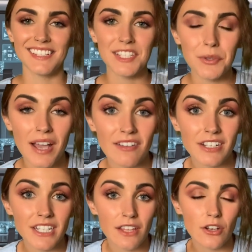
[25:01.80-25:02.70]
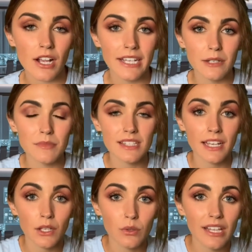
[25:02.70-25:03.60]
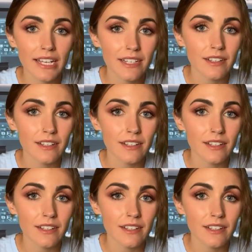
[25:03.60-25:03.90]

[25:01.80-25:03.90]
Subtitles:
do you have any other items that you'd like